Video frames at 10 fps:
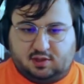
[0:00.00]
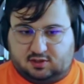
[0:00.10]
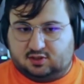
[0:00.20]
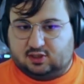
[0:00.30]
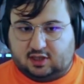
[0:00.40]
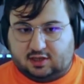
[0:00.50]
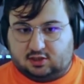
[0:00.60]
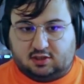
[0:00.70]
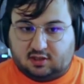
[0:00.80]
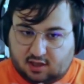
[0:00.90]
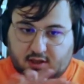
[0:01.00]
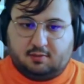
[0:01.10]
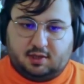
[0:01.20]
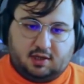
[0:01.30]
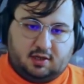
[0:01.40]
but it doesn't actually
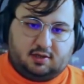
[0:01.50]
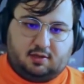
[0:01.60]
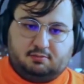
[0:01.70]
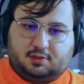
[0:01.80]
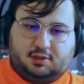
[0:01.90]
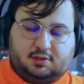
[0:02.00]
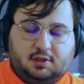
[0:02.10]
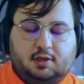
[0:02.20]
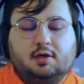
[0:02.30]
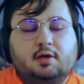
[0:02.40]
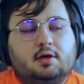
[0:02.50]
eliminate it completely.